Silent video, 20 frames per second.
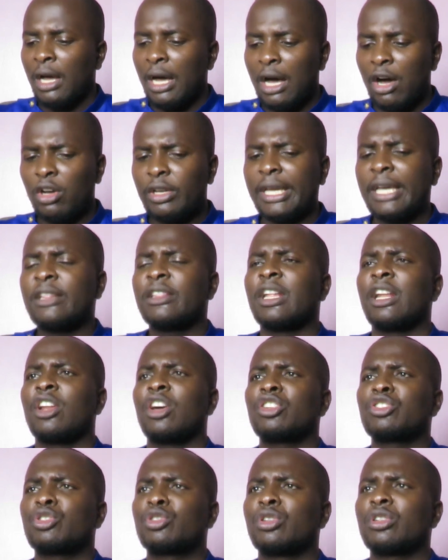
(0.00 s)
Okay, the
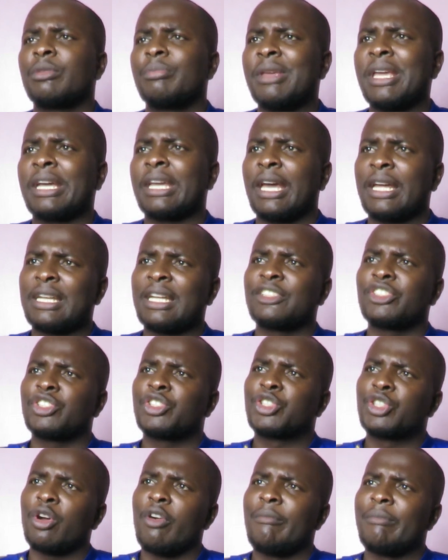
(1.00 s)
Lord took me again
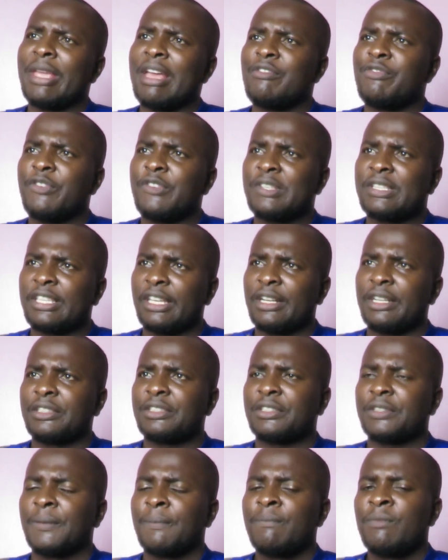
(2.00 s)
and showed me a
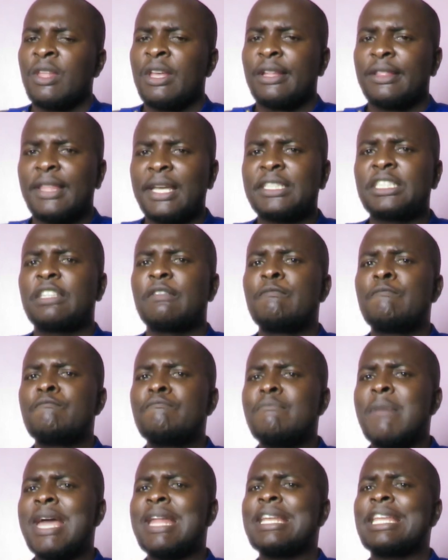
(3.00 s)
series that
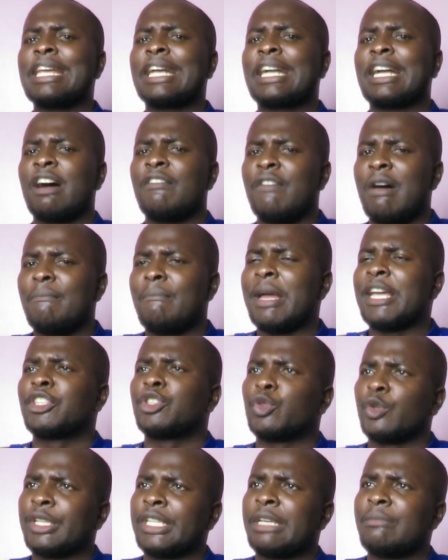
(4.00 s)
many
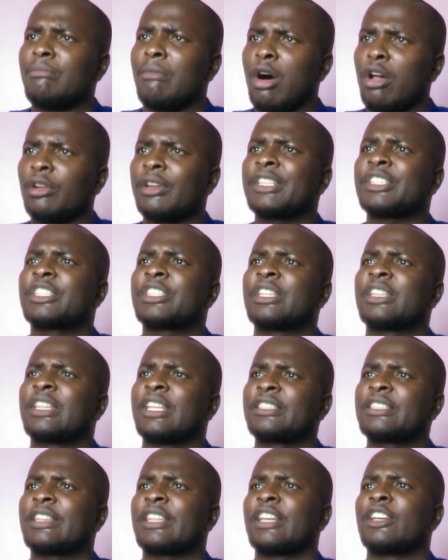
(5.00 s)
governments will demolish
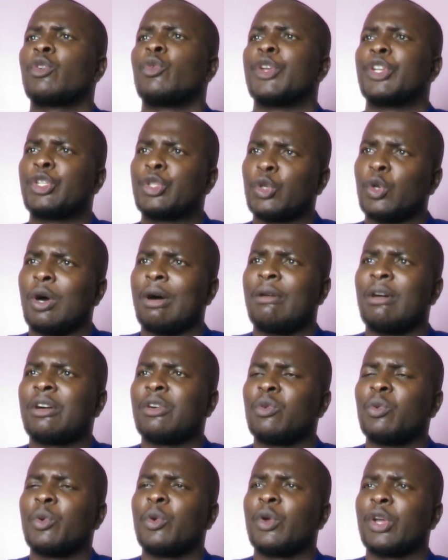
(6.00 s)
this thing we do,
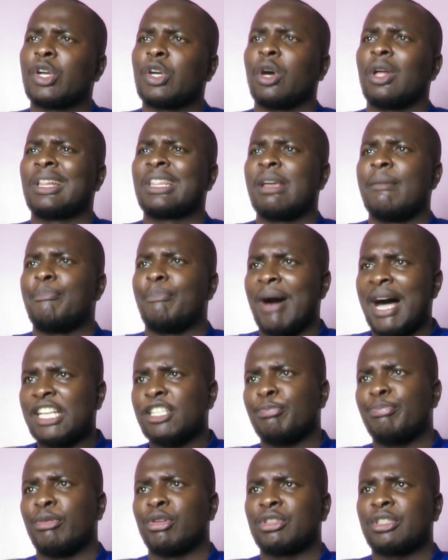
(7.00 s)
we call the
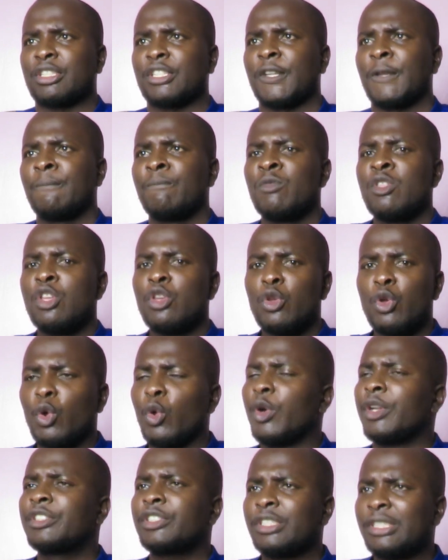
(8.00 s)
passport. You
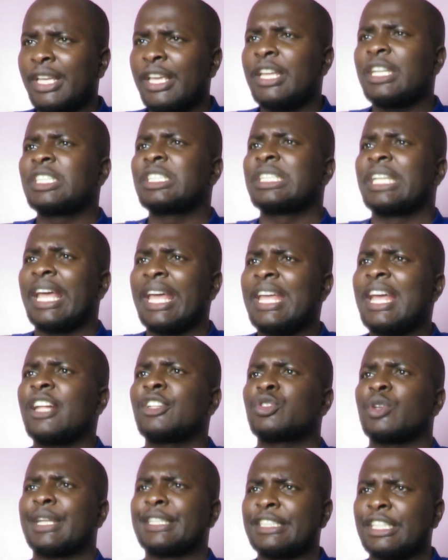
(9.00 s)
will see the
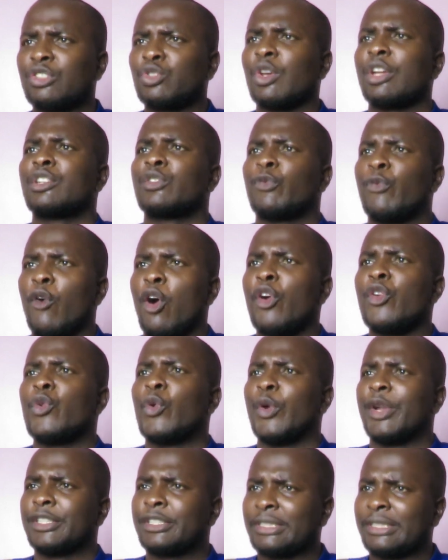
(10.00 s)
year 2024,
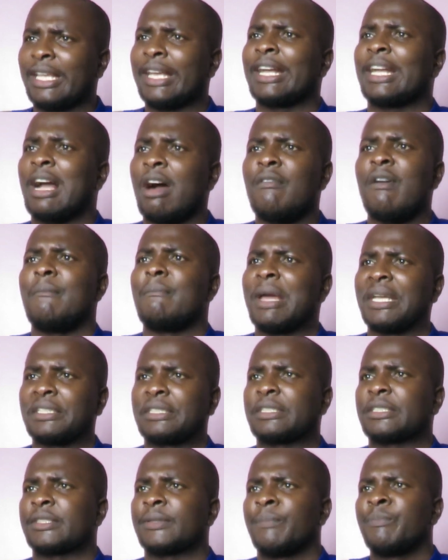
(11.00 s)
you will see
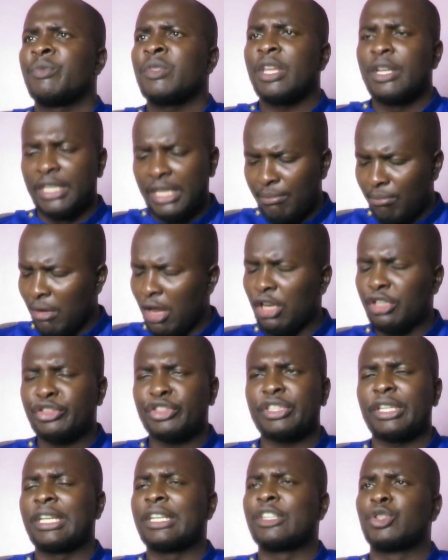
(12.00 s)
governments
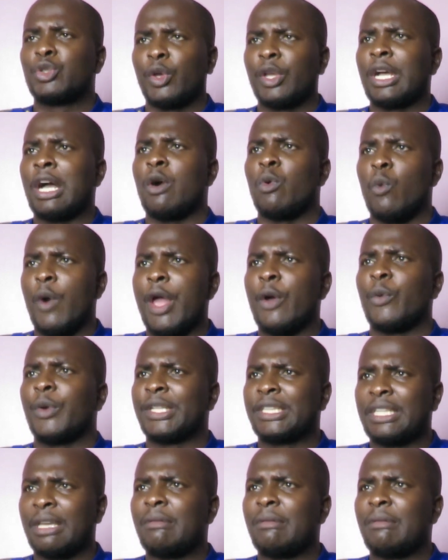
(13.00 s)
demolishing, doing away with